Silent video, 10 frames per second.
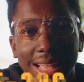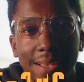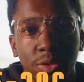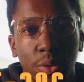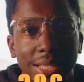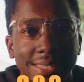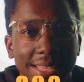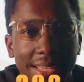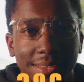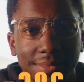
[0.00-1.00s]
the
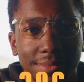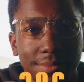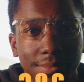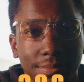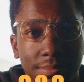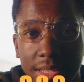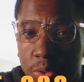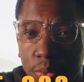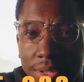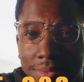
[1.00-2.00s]
F20C.
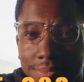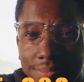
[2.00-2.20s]
This one,